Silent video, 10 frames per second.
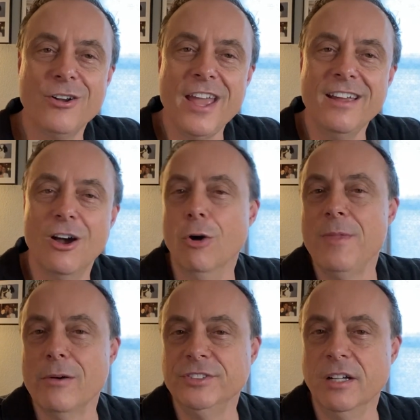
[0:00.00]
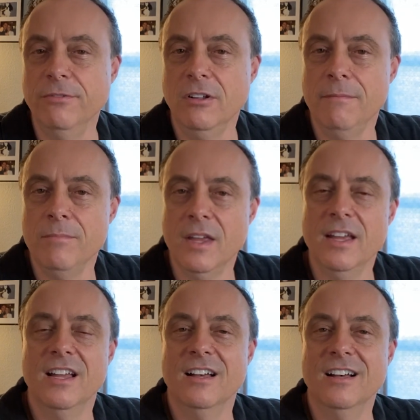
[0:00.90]
Okay, I hope that was helpful.
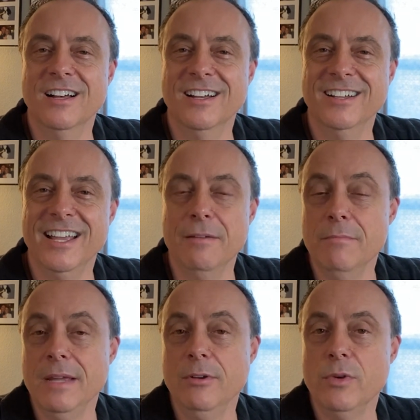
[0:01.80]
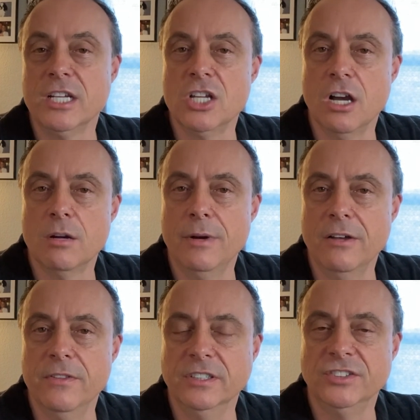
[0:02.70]
And maybe we can talk
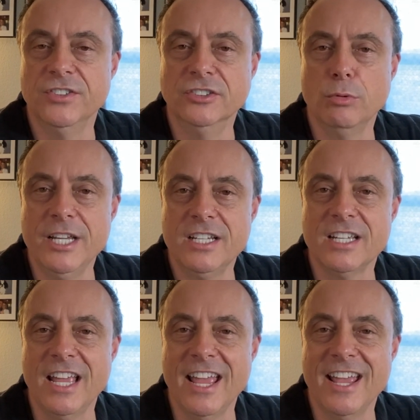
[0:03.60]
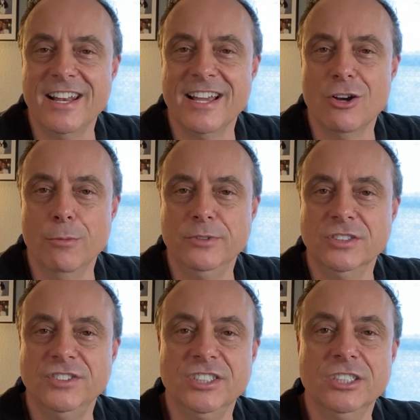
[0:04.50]
about this week, and I
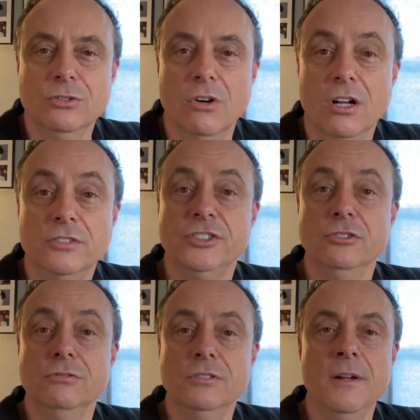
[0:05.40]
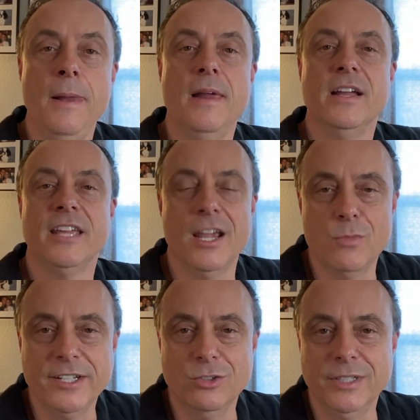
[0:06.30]
hope to see you all soon.
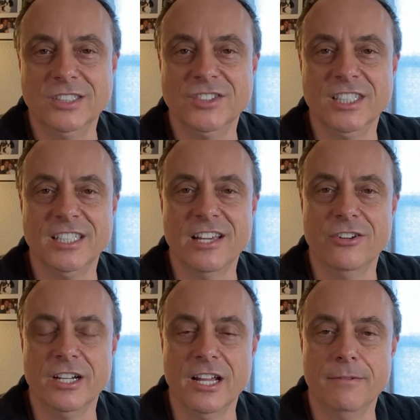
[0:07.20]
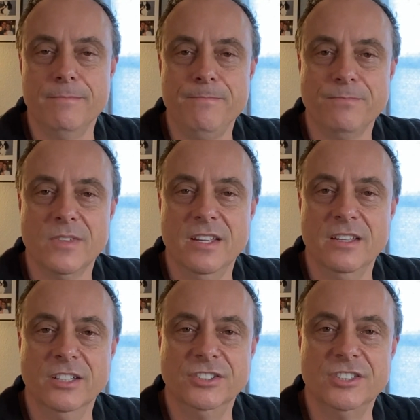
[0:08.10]
Can't wait till we can sing together again.
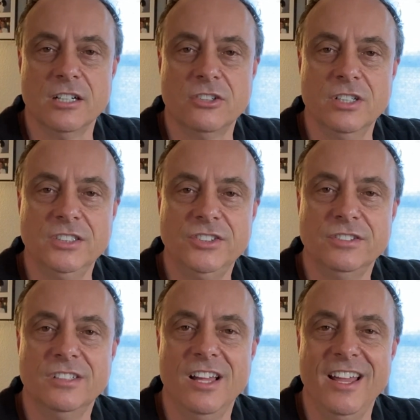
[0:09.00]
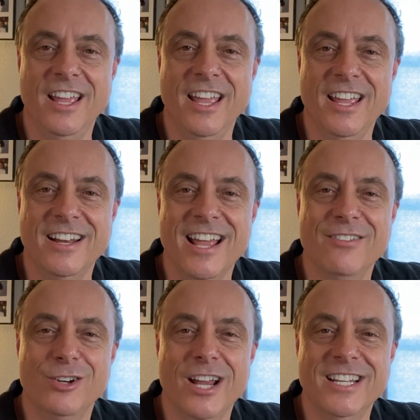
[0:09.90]
This is Dr. Chris, and
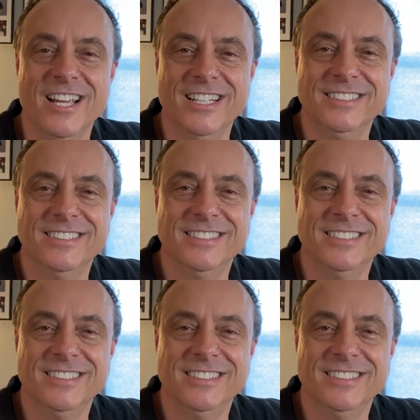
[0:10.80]
have a great day.